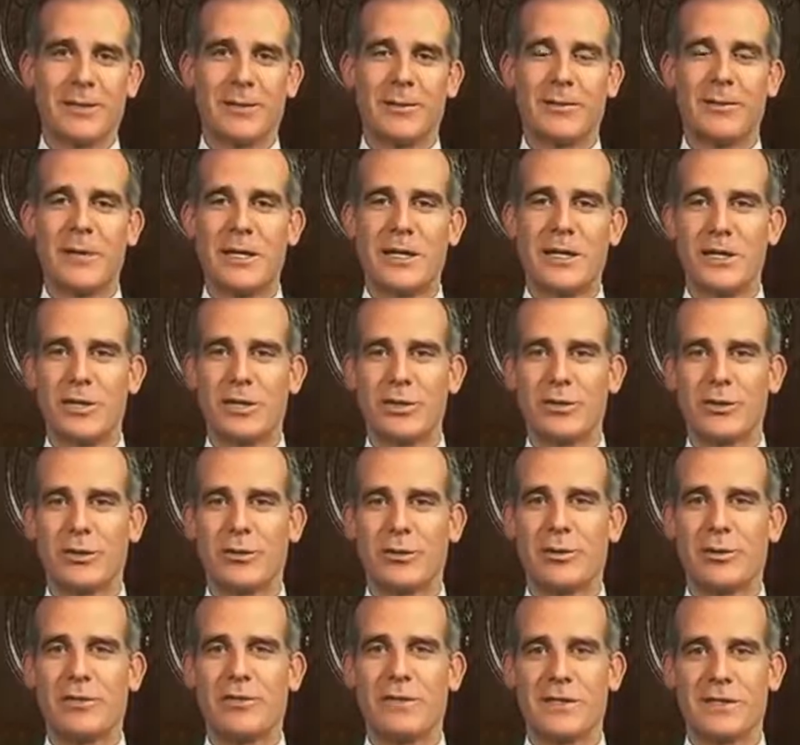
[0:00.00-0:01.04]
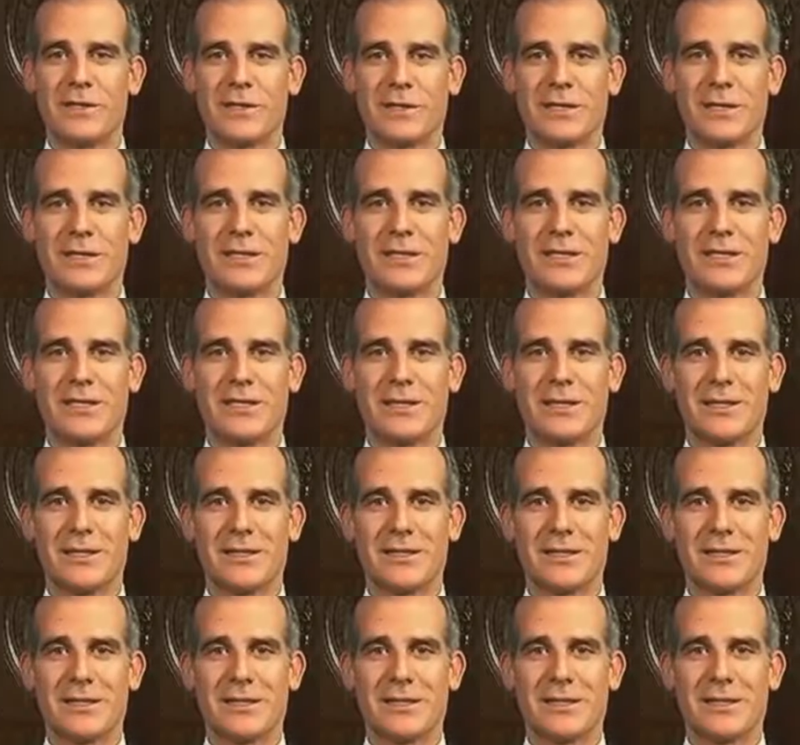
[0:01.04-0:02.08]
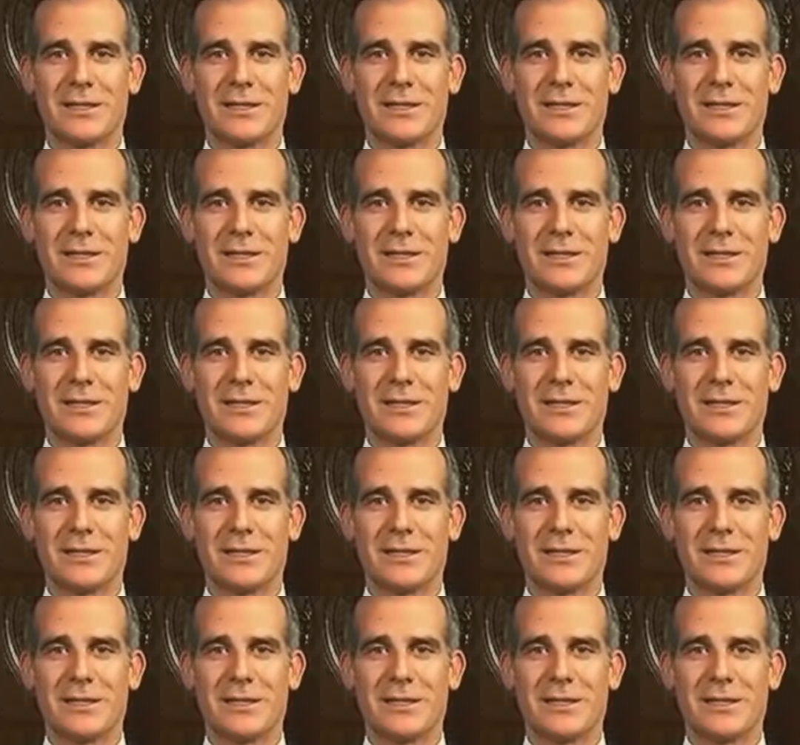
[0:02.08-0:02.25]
Making sure we physically distance.